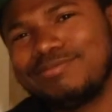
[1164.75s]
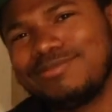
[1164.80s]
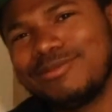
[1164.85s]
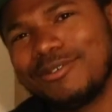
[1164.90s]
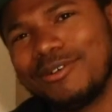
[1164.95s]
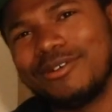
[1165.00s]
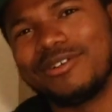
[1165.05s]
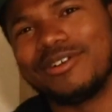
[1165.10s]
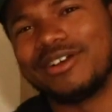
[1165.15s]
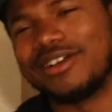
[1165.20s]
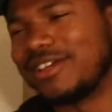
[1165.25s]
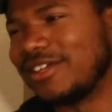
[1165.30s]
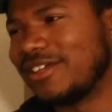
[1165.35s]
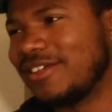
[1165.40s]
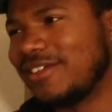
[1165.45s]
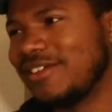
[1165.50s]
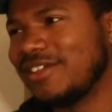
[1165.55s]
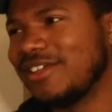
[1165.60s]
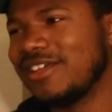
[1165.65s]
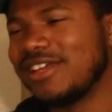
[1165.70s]
Boy.
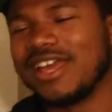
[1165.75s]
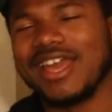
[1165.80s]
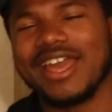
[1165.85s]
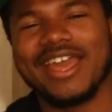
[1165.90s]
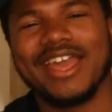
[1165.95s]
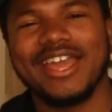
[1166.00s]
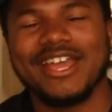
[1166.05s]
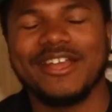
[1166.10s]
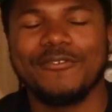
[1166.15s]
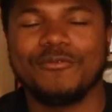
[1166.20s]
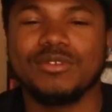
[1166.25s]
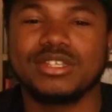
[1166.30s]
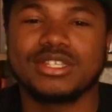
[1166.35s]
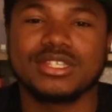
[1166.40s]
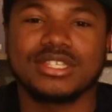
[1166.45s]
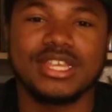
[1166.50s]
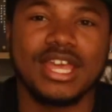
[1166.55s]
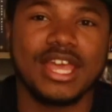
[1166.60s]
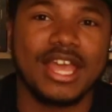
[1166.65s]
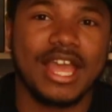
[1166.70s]
And we
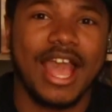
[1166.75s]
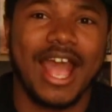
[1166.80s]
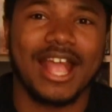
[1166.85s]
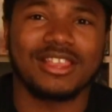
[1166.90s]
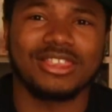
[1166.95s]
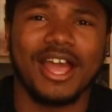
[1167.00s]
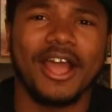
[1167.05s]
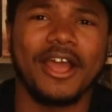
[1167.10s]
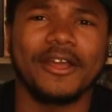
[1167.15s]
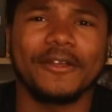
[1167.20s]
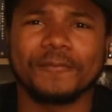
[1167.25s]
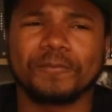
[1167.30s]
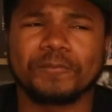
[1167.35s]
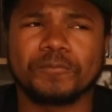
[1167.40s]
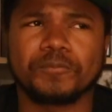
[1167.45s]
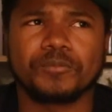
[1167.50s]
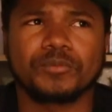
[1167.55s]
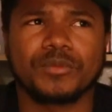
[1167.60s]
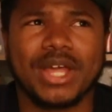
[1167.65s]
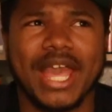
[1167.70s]
see it. I thought
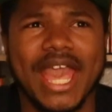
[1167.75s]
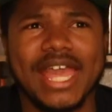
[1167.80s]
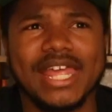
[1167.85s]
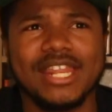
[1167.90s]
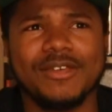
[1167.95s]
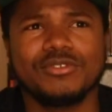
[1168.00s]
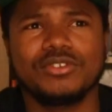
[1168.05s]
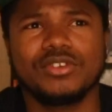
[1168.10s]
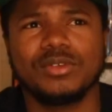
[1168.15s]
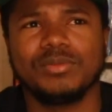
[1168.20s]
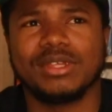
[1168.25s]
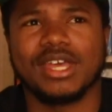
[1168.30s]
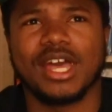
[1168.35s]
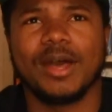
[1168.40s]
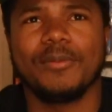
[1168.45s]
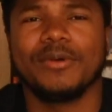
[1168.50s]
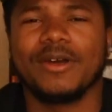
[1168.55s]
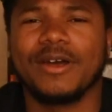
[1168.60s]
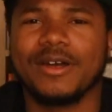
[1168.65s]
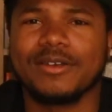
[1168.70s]
Kanan was going to be
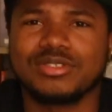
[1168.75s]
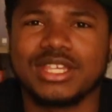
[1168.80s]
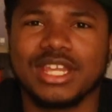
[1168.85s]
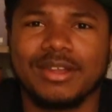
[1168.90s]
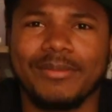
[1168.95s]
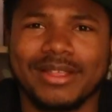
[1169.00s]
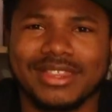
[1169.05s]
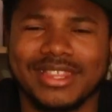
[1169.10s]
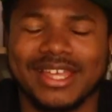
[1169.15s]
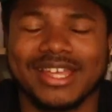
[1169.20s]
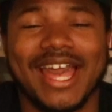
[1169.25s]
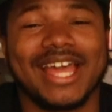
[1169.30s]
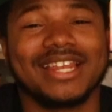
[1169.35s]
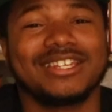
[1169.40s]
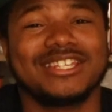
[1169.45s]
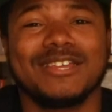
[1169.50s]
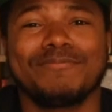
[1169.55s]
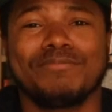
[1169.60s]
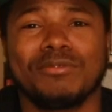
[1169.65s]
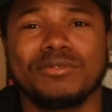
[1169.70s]
upset about that.
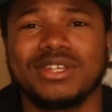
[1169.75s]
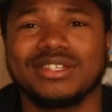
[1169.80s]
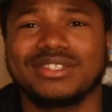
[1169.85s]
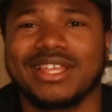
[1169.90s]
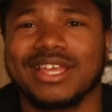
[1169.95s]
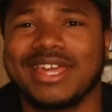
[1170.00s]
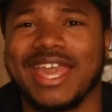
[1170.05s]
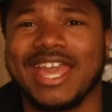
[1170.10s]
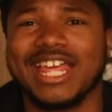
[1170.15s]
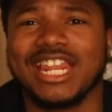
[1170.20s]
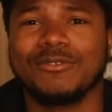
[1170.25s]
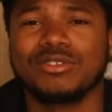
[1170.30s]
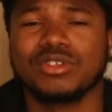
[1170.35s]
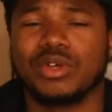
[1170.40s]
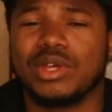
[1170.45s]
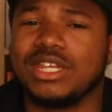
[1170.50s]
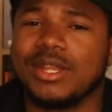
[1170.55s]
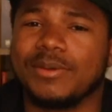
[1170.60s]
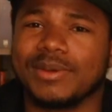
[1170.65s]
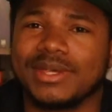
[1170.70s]
I did predict that Kanan was
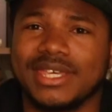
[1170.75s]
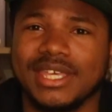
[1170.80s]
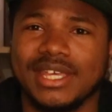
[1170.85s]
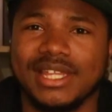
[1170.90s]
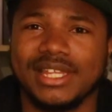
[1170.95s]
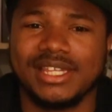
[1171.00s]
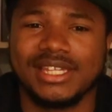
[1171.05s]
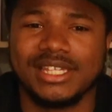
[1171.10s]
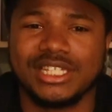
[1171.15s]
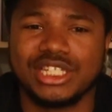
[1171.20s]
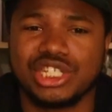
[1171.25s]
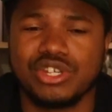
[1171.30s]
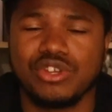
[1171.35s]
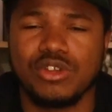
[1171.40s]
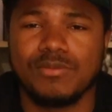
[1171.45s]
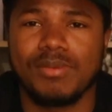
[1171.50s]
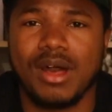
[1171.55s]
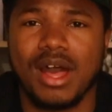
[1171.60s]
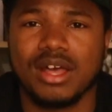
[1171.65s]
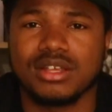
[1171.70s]
going to end up killing
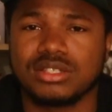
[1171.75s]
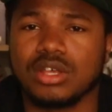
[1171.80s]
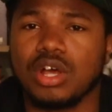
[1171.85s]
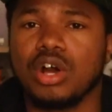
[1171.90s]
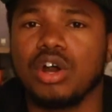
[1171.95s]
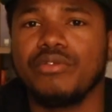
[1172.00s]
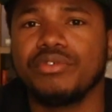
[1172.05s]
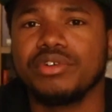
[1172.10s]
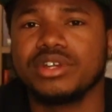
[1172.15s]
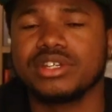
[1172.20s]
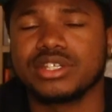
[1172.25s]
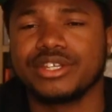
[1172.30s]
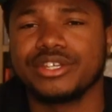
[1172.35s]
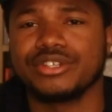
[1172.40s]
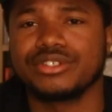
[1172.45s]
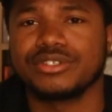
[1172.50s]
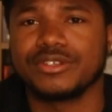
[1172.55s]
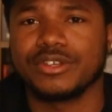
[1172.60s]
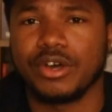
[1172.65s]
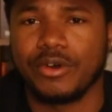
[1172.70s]
Jukebox over
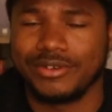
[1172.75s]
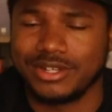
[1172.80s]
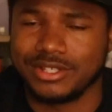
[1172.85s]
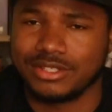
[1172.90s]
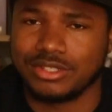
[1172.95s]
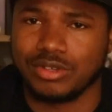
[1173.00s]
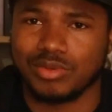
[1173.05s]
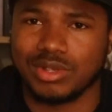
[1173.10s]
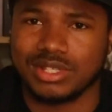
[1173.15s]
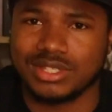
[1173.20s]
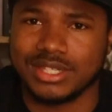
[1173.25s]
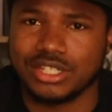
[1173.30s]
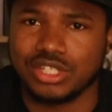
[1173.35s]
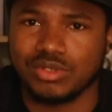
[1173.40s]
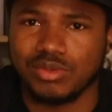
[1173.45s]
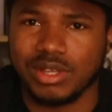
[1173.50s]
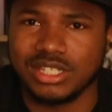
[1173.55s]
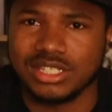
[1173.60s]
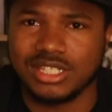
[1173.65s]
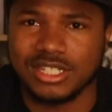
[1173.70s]
this Tariq
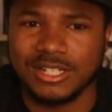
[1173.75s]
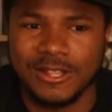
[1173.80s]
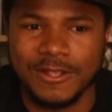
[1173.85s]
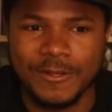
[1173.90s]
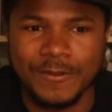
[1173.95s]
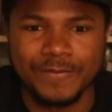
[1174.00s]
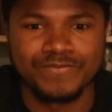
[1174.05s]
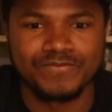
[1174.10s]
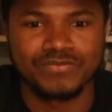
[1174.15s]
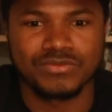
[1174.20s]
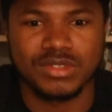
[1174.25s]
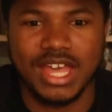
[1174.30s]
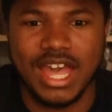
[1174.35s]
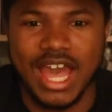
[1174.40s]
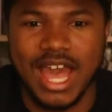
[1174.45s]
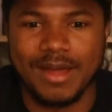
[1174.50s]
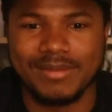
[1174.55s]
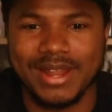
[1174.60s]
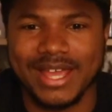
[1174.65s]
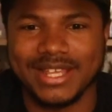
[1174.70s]
situation.
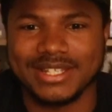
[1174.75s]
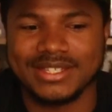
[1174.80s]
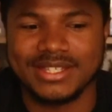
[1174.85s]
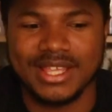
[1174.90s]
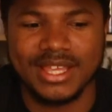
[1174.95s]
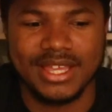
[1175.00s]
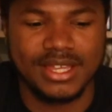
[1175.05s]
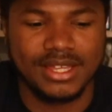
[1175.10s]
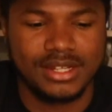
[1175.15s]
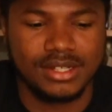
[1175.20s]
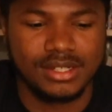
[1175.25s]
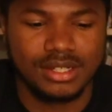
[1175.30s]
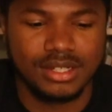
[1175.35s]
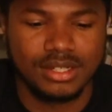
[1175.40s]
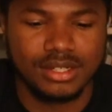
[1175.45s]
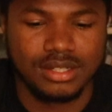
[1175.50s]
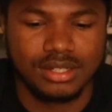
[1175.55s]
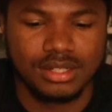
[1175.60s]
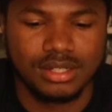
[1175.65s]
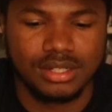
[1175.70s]
I'm not saying...